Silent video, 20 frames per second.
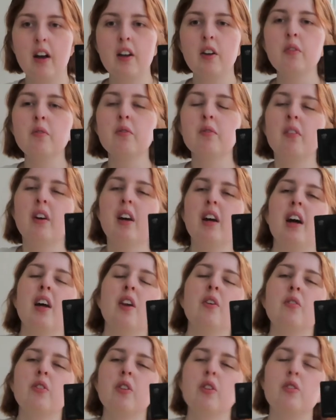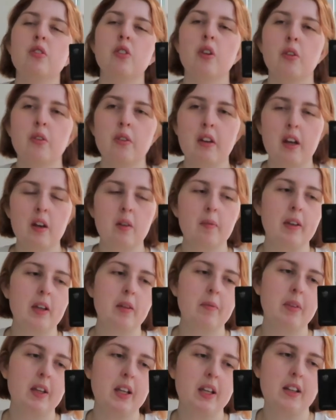I don't. I don't condone
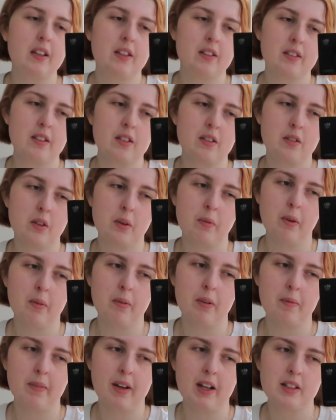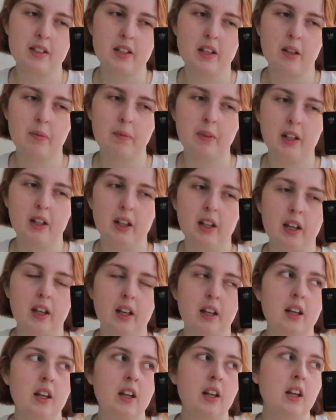Airbnb because they're so problematic, but
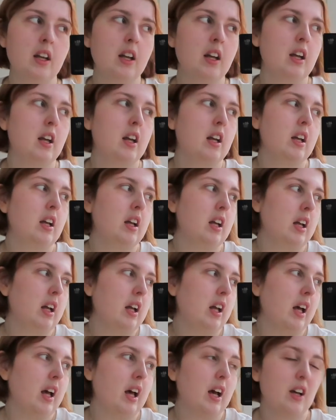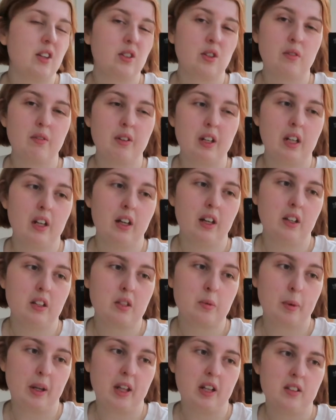like, I do really like
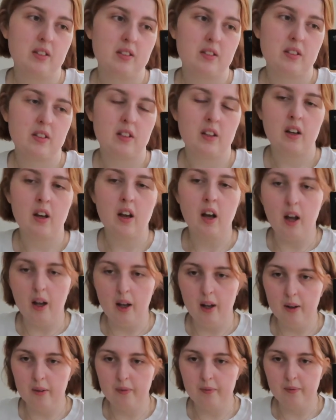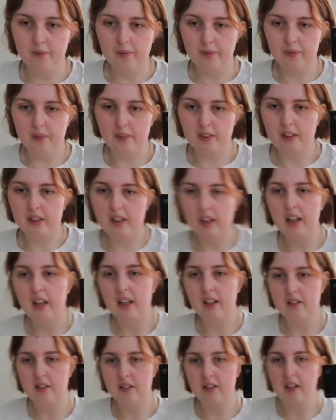this place. Um, it
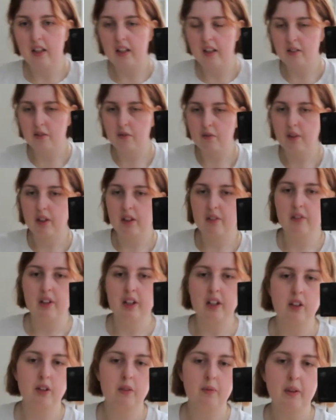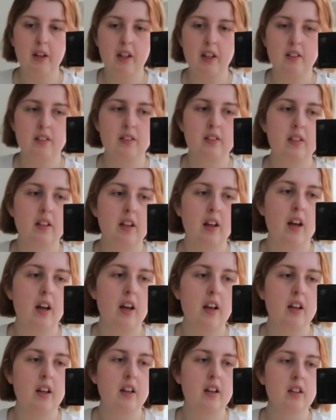is. It is a really, really good place.
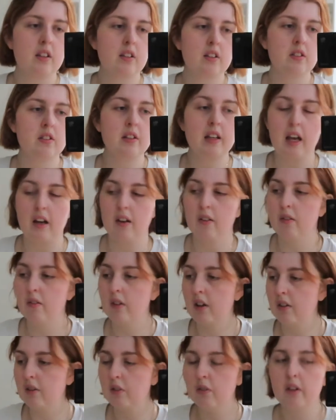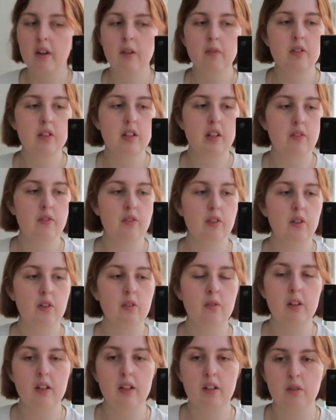Uh, so yeah. I thought I would give
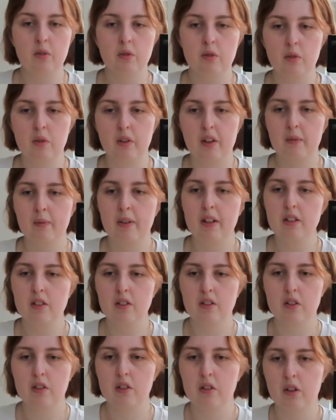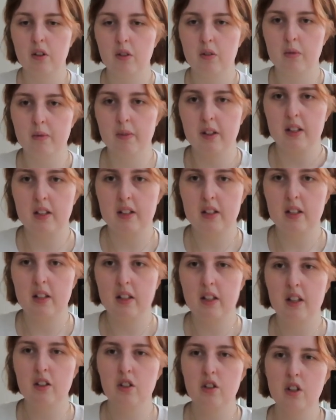you a little tour. Please excuse my
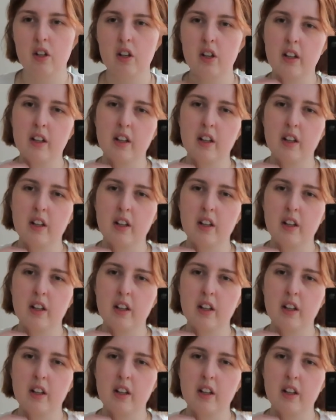t-shirt.